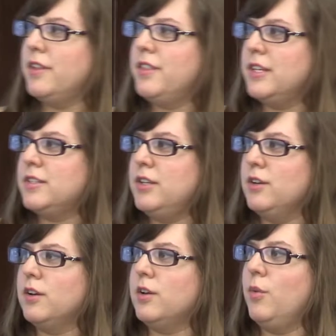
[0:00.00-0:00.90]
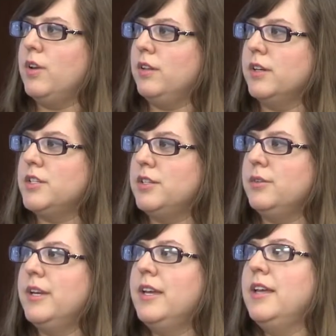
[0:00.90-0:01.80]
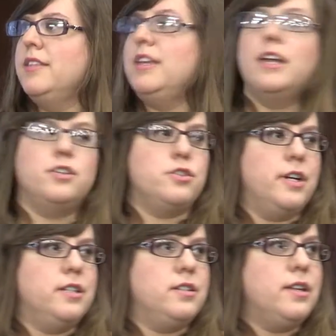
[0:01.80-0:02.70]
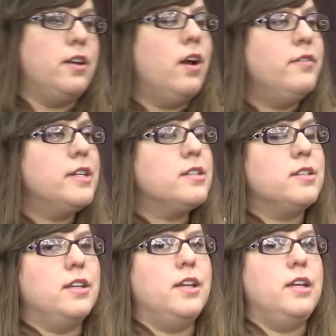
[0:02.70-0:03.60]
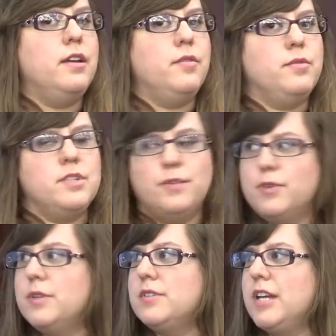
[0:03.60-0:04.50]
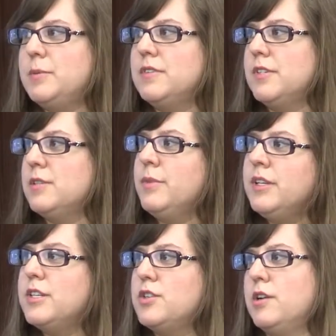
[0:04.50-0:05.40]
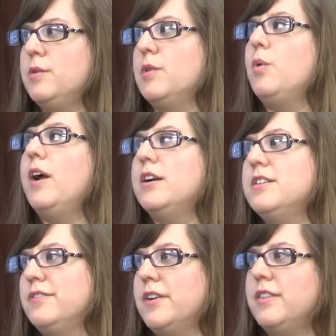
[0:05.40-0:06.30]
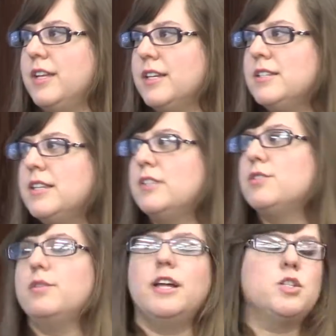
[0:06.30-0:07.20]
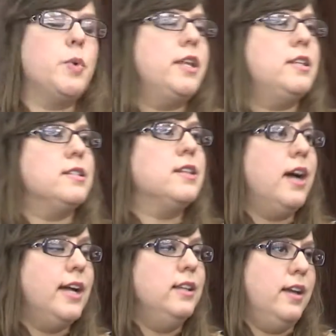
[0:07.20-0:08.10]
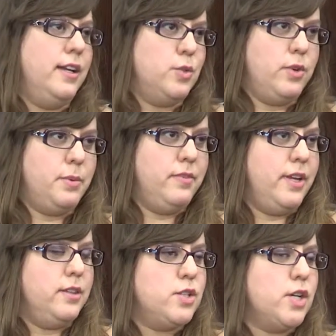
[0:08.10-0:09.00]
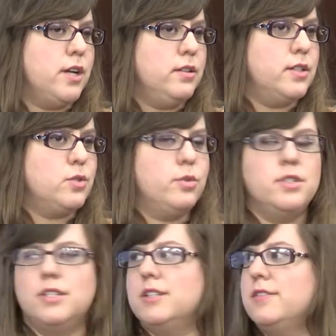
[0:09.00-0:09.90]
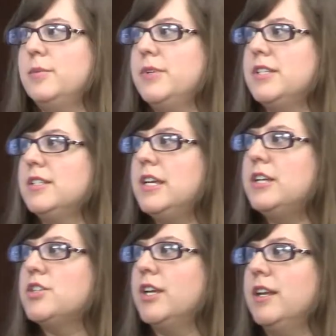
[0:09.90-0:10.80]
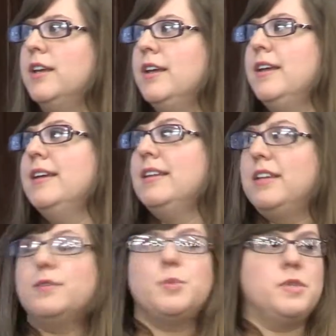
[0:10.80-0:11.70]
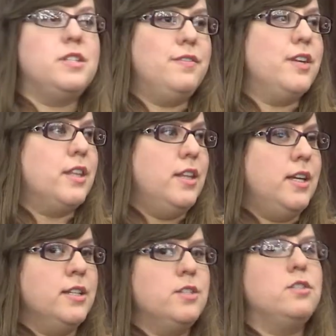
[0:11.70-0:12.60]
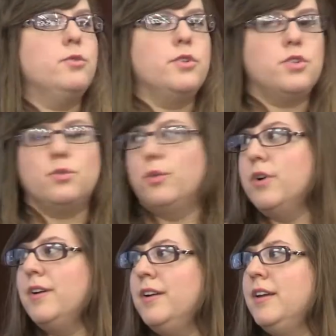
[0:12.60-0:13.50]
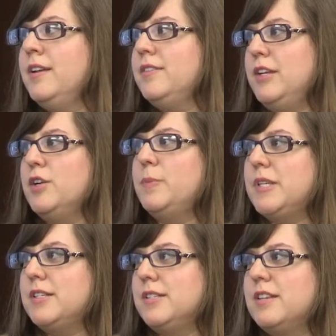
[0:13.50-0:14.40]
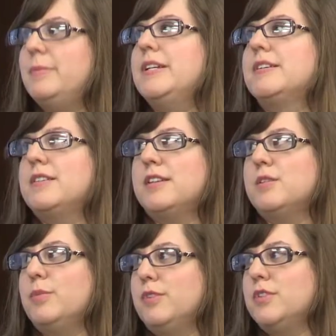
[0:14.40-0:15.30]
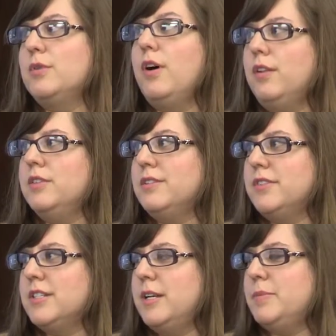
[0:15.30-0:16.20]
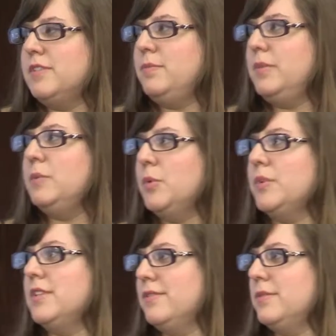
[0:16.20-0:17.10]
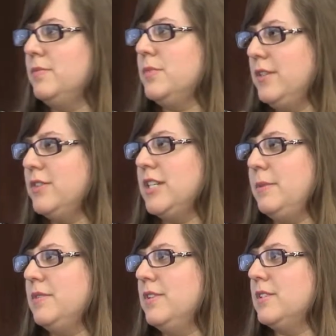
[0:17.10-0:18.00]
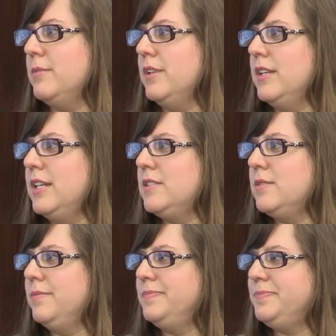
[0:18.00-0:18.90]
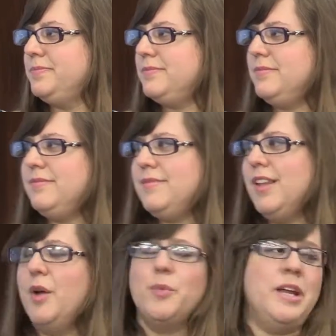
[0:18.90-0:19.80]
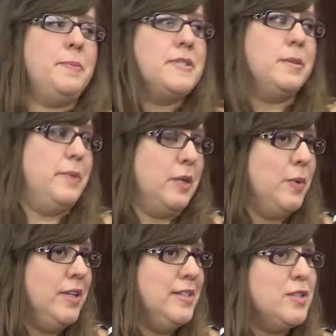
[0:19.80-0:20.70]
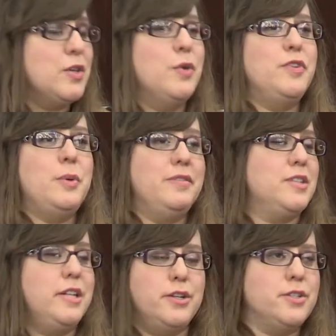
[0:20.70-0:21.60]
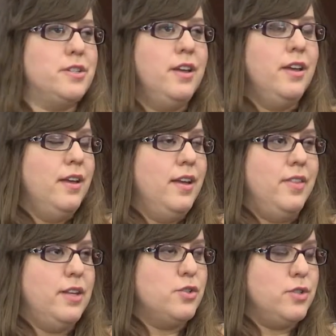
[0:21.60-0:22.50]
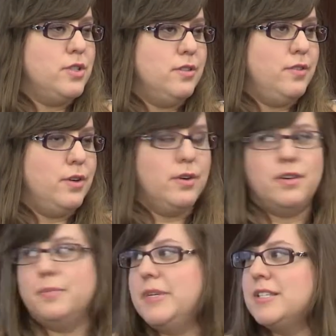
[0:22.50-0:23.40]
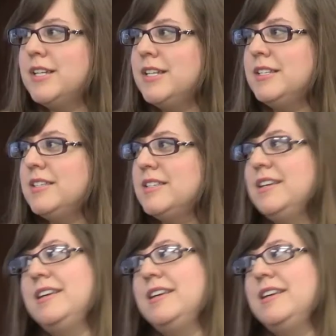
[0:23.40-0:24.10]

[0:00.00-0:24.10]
the things that you're going to want to look to. The entrance. And obviously, different types of disabilities are going to require different things, and so that's why these guidelines, where I provide the checklist towards the end of the presentation, give specific things to ensure that your business can be accessible to all different types of people with different types of disabilities. A ramp is a big one, so if you have stairs in the entrance of your business,